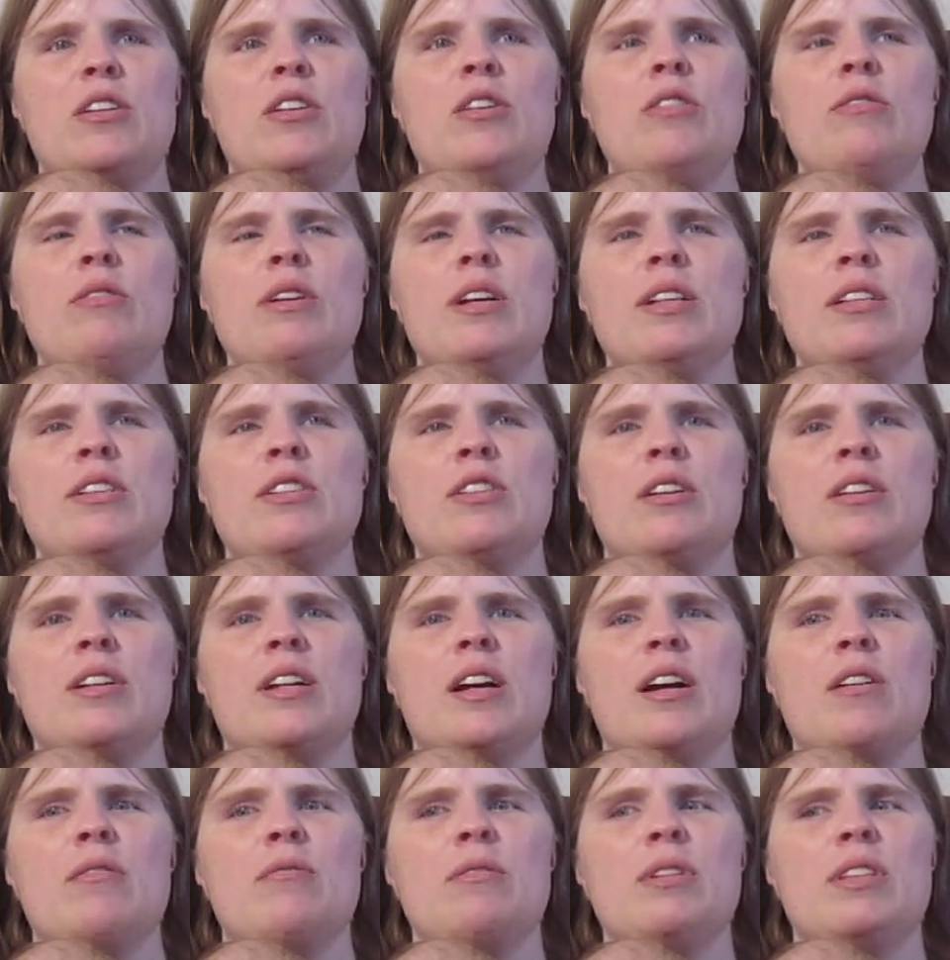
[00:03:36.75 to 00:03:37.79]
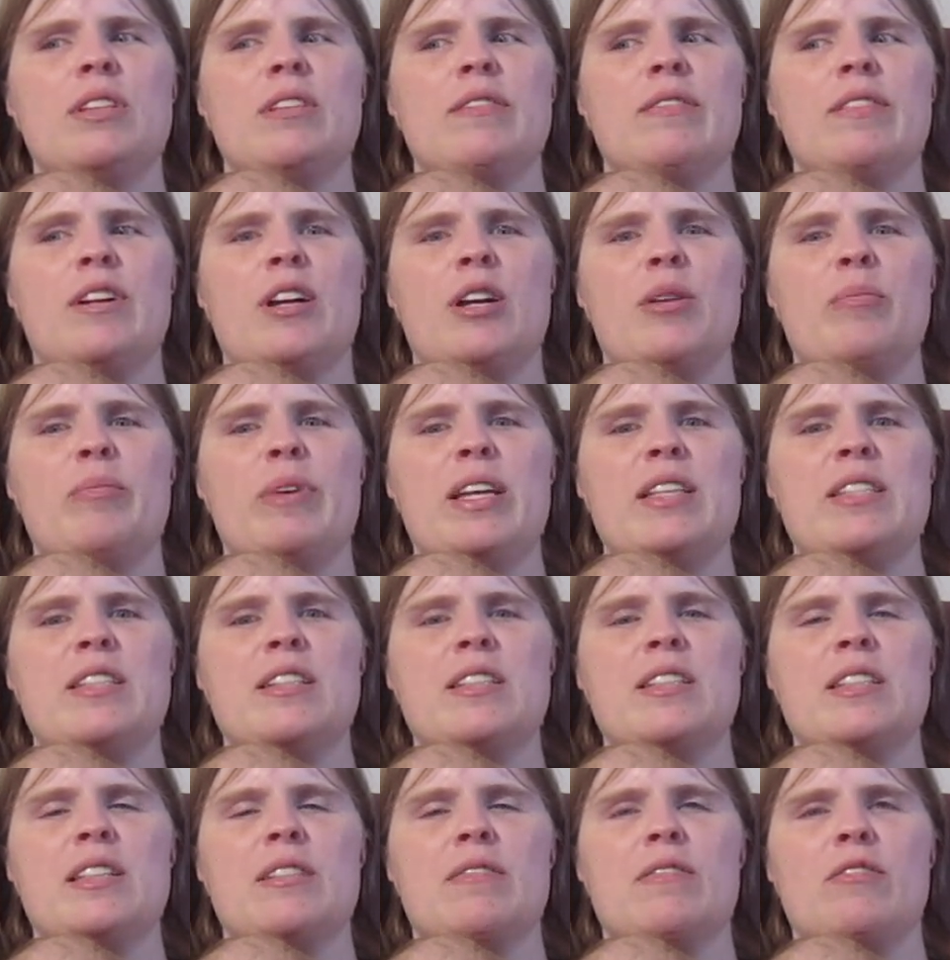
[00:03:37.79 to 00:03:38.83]
You can start out with the very
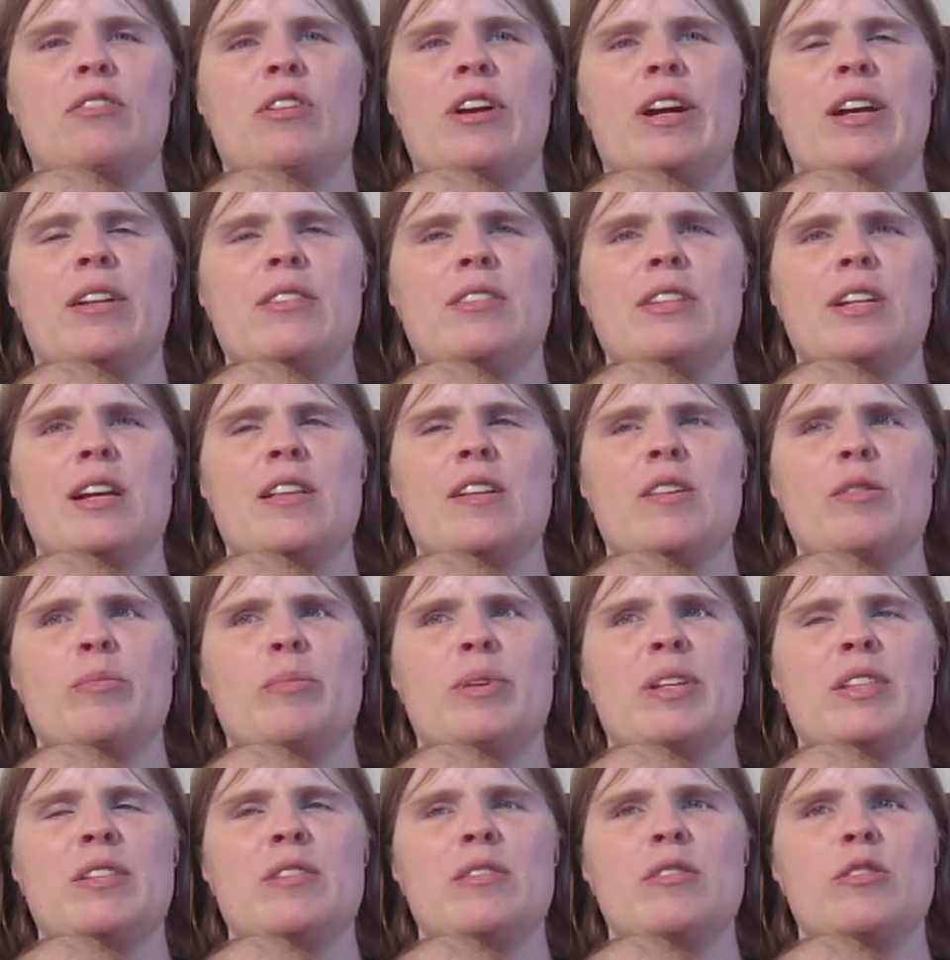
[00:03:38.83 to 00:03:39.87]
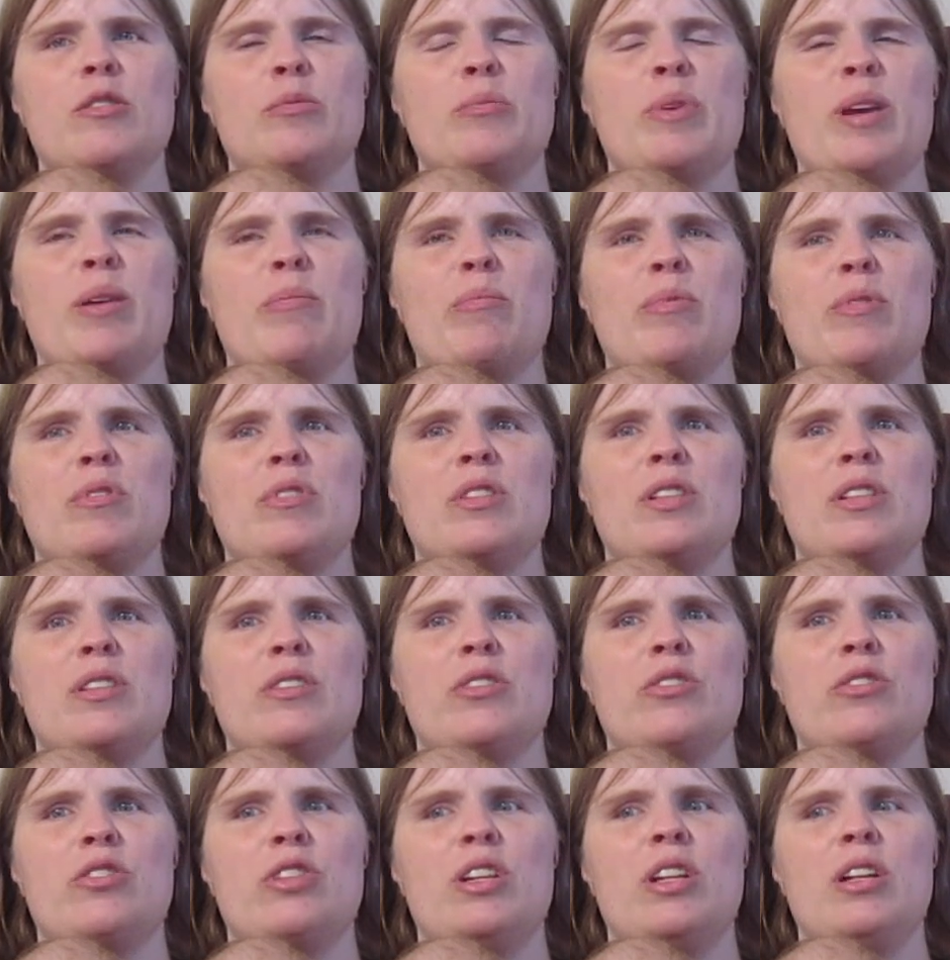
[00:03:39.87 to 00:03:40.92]
basics of crayons, colored pencils, paper,
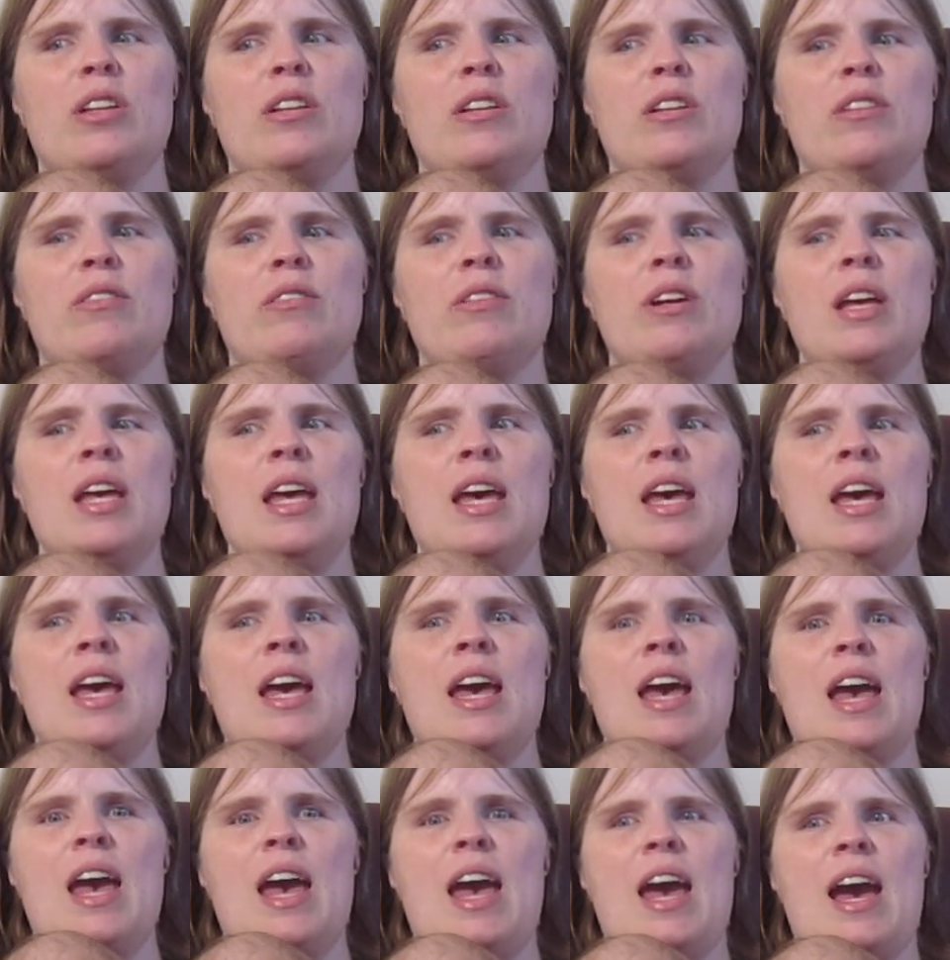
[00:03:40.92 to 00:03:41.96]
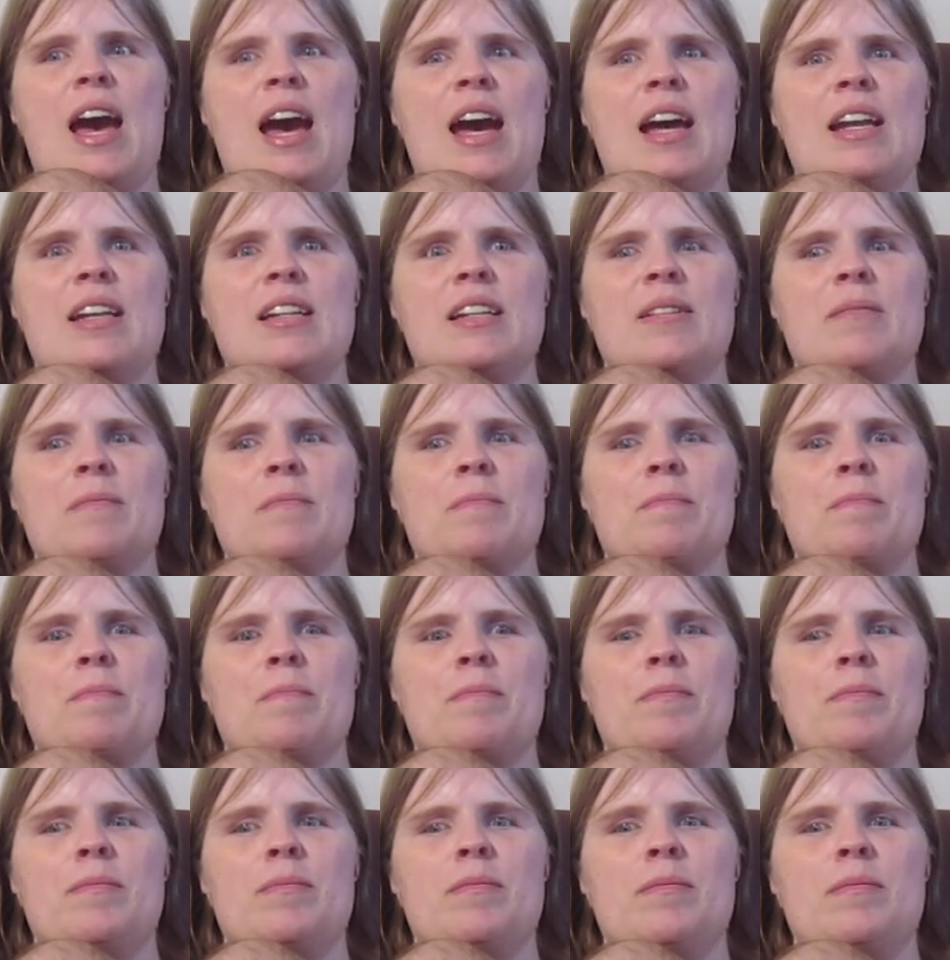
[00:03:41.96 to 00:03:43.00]
scissors, and glue, and
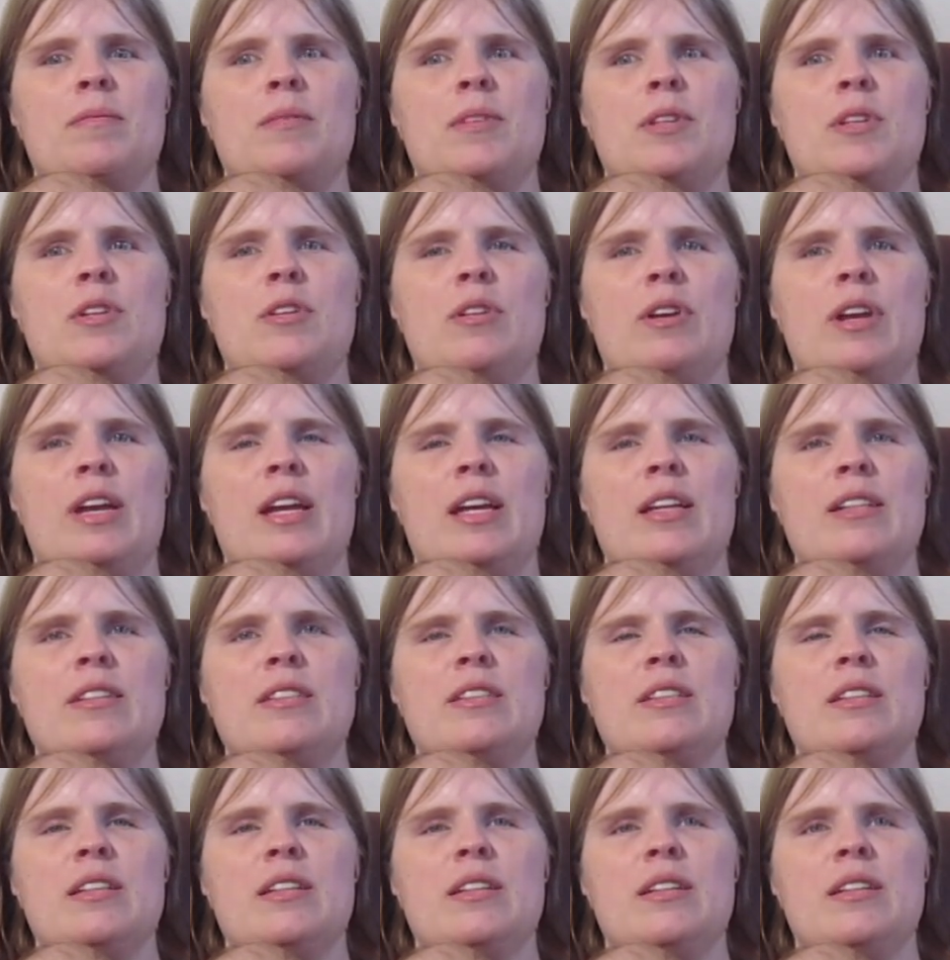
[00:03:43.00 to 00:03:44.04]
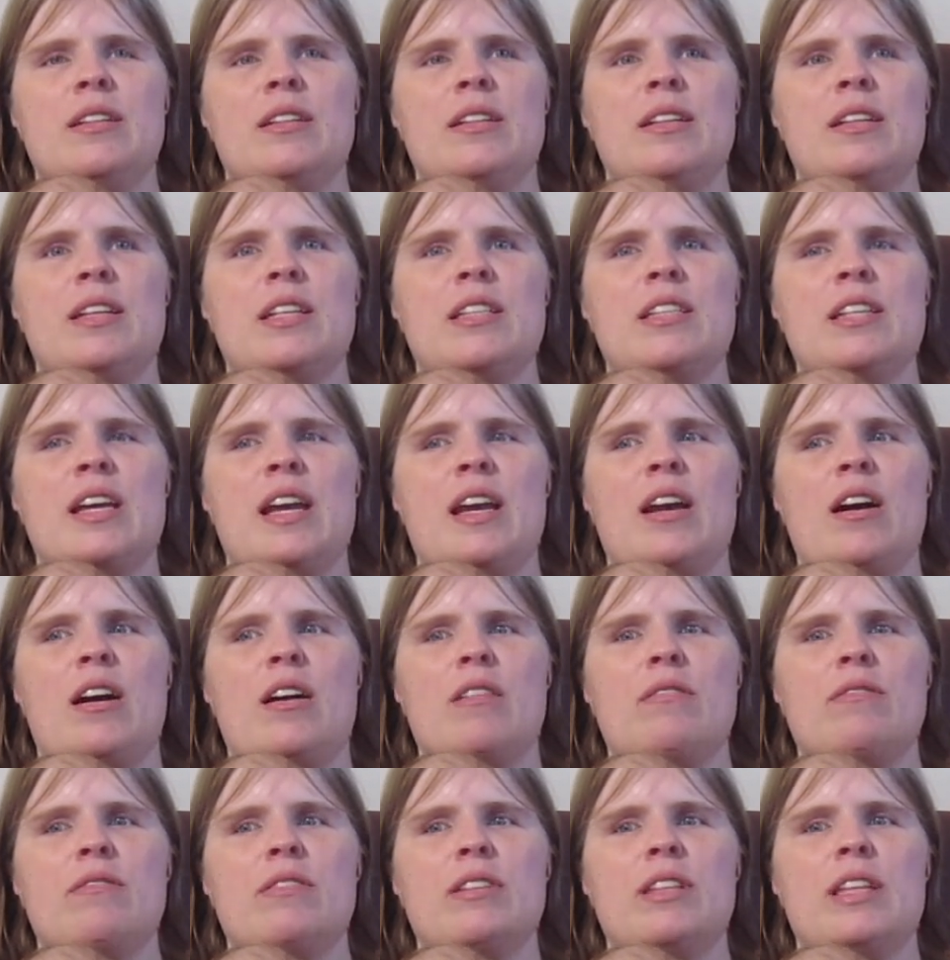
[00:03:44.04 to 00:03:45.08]
your kids can take
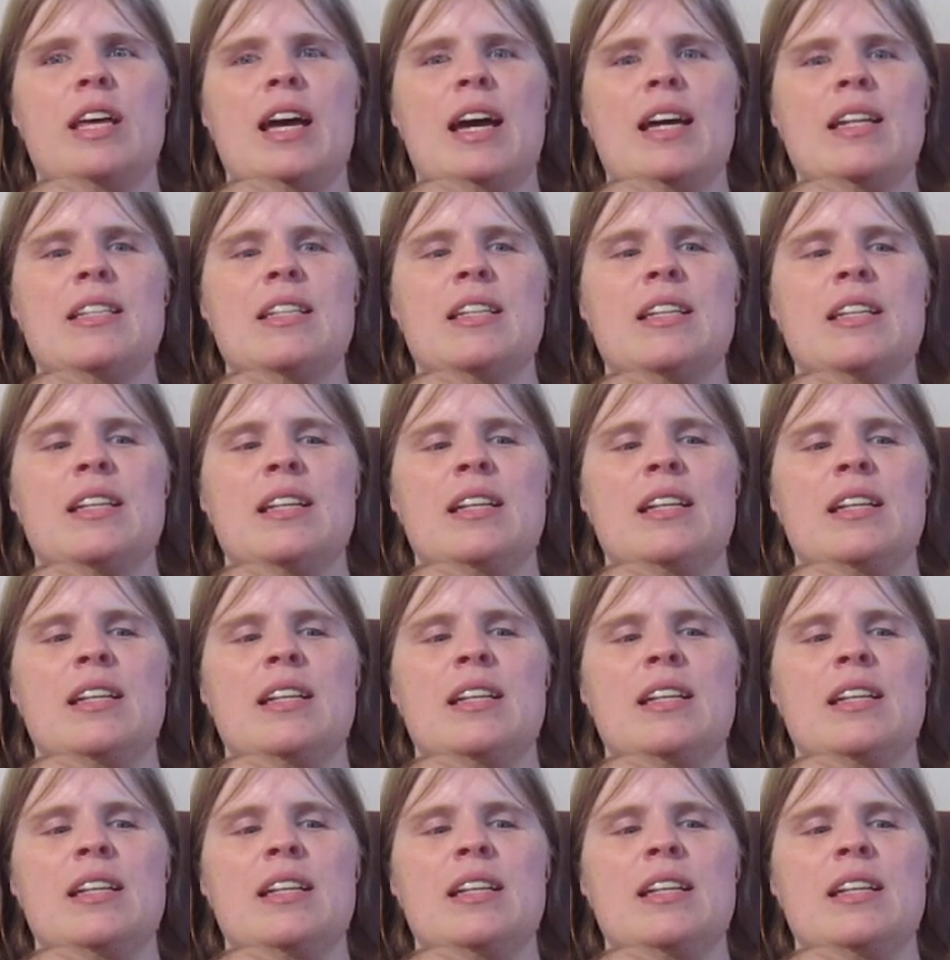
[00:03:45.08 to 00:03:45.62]
off with that.